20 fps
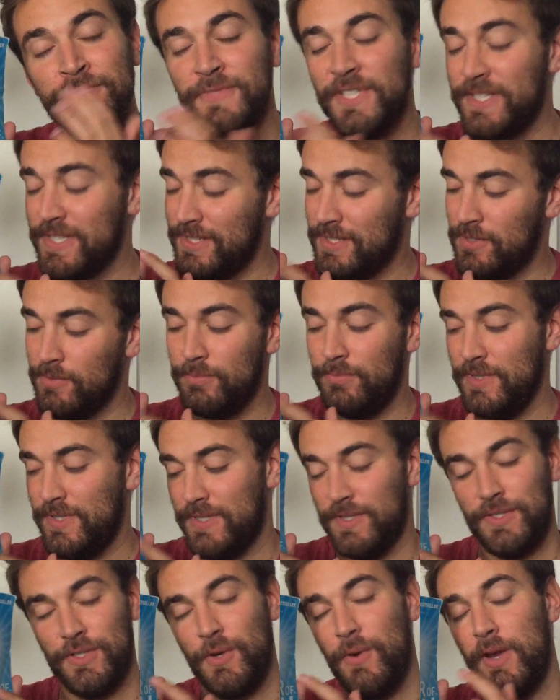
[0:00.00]
this is
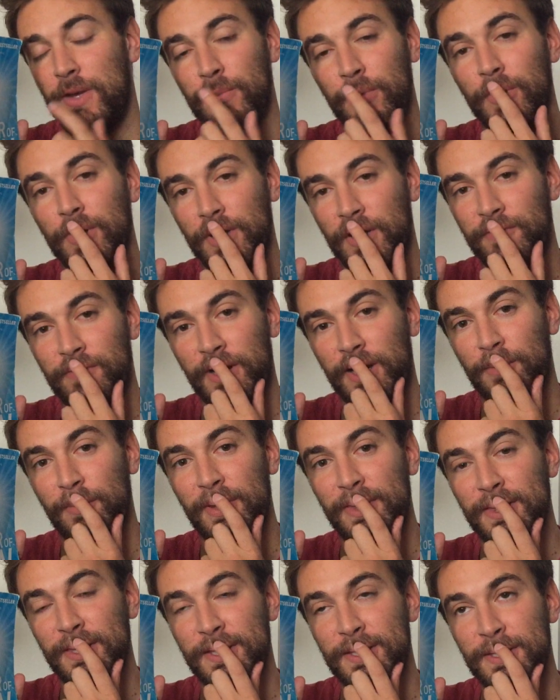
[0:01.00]
a great book. I'd
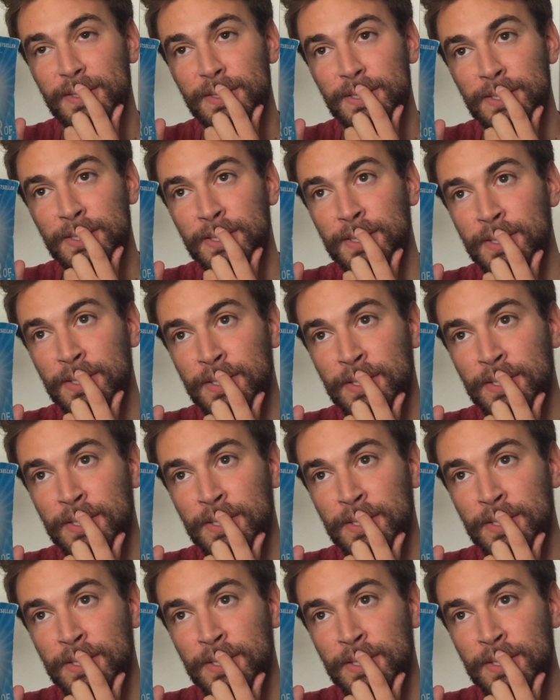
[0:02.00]
recommend this.